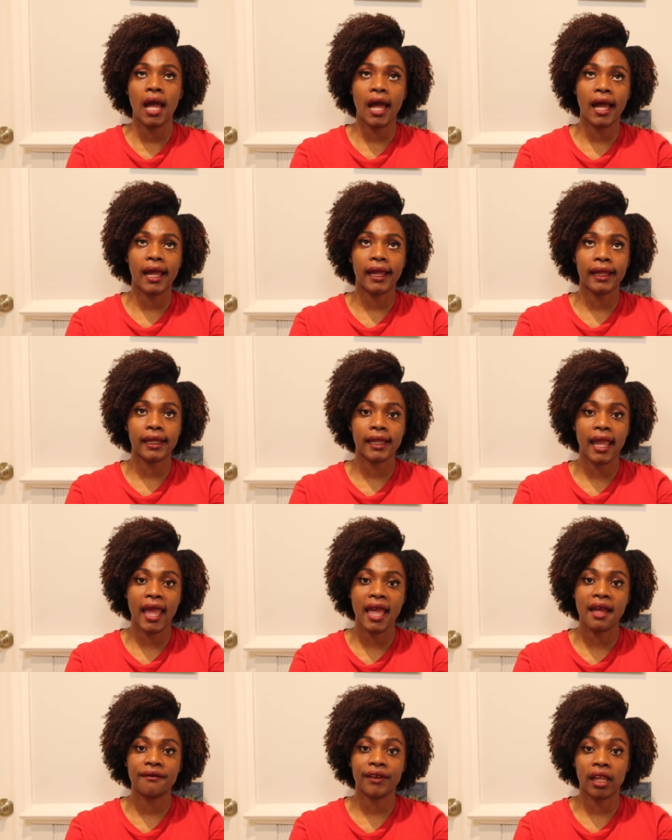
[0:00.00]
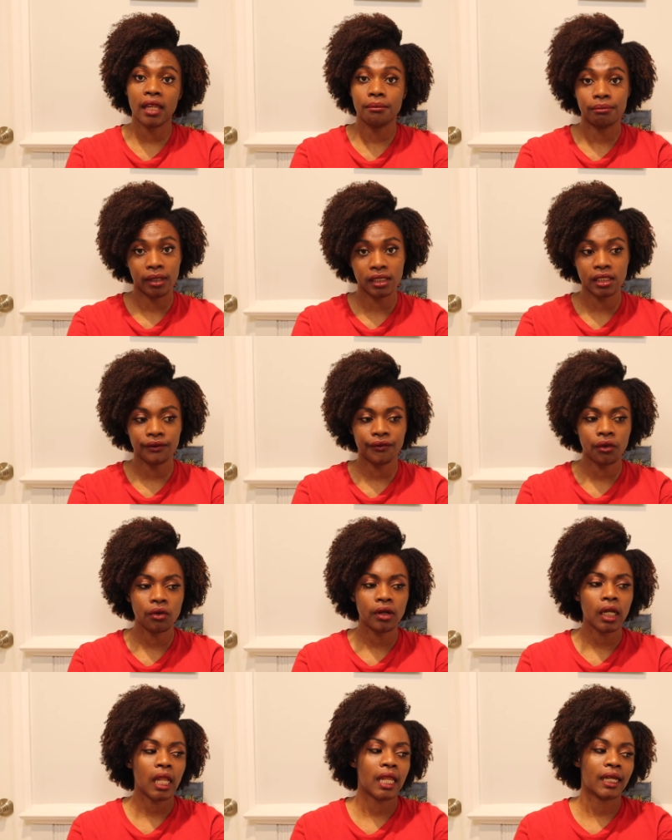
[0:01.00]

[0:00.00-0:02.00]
I have a budget for it,